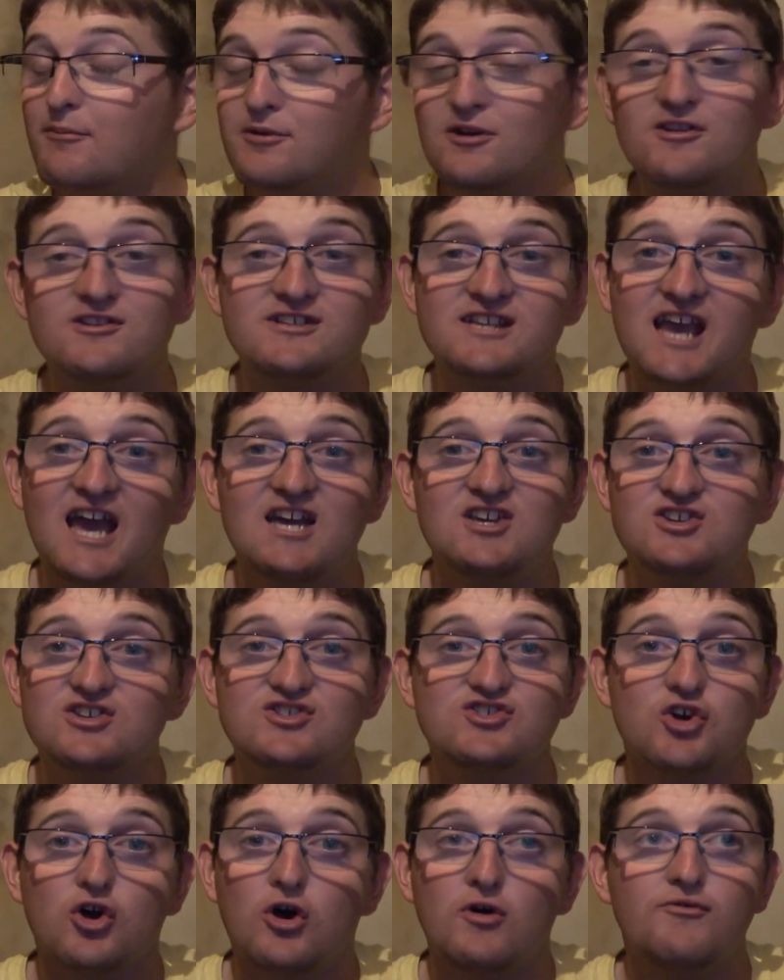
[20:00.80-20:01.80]

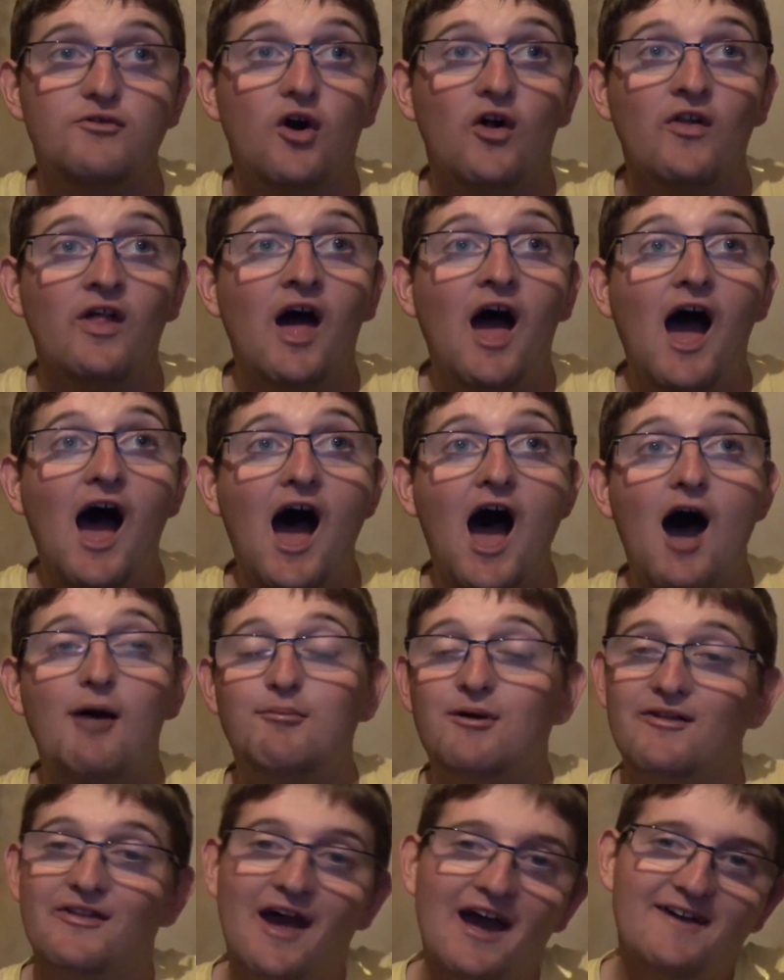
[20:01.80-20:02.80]
pronunciation's awful, uh,
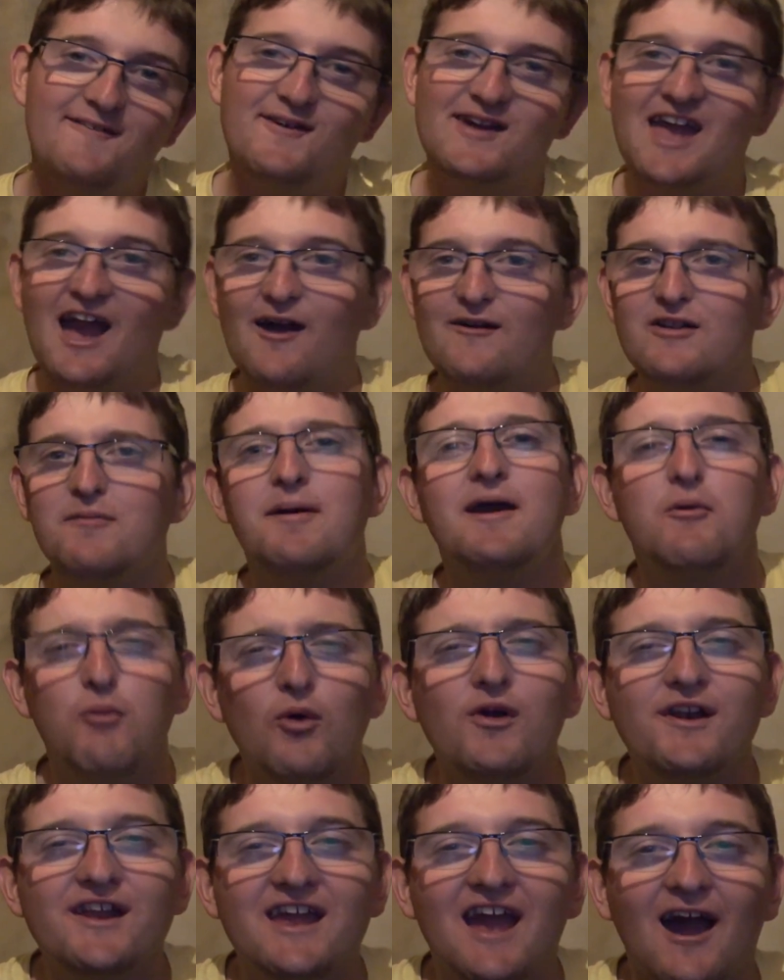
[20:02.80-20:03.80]
but there we go, the big
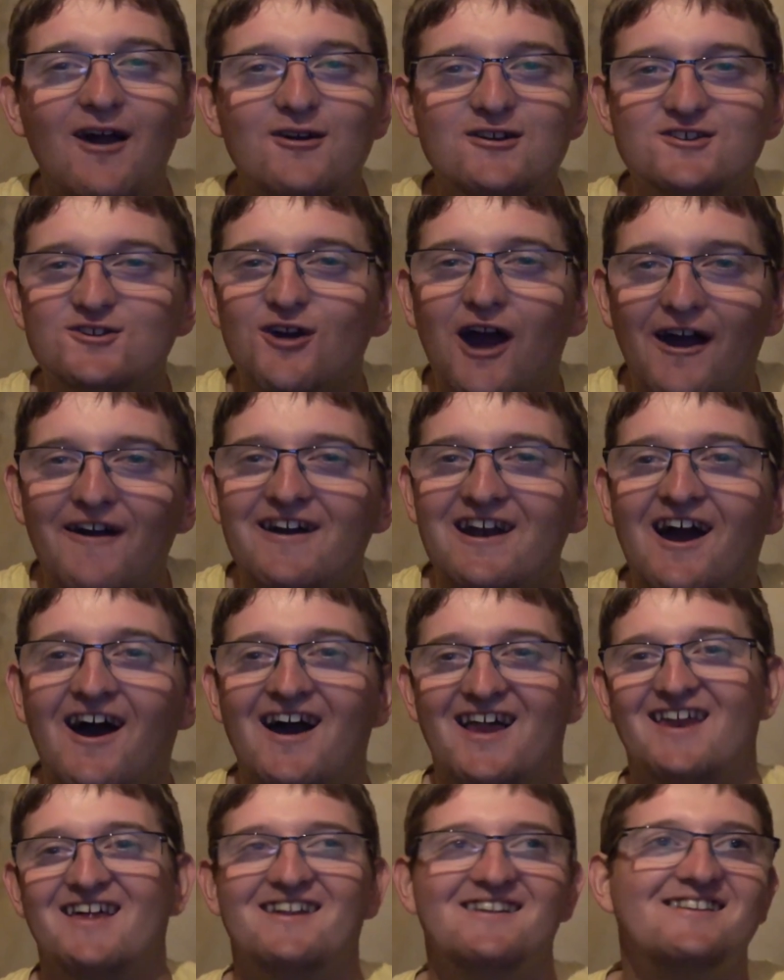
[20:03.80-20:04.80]
wooden coaster out in
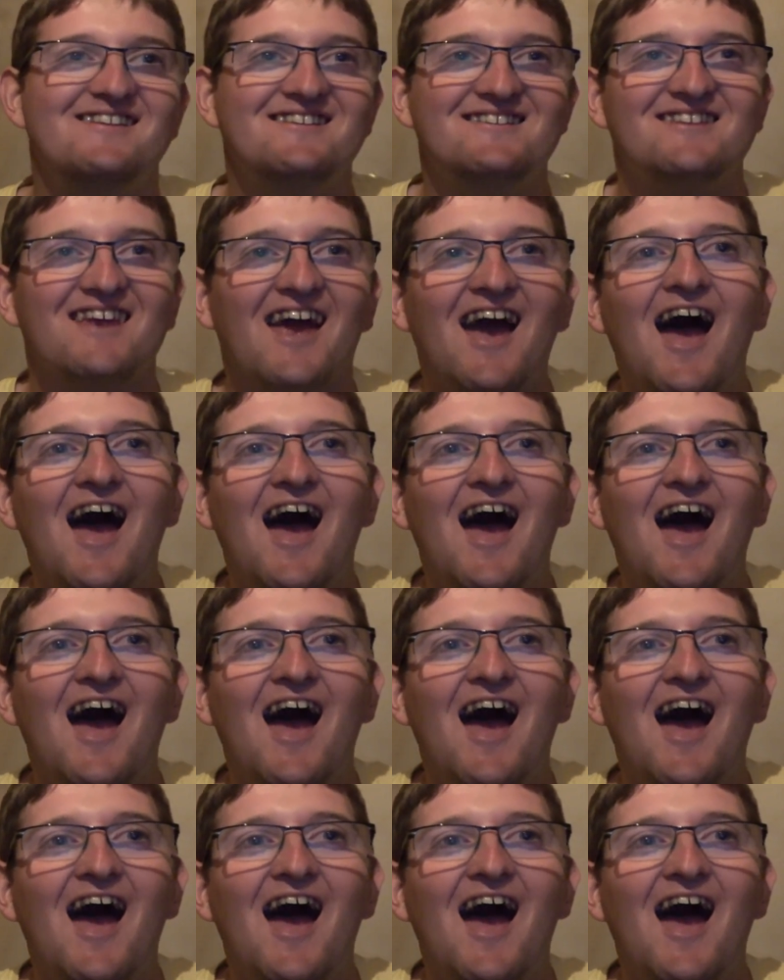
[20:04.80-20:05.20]
Ireland.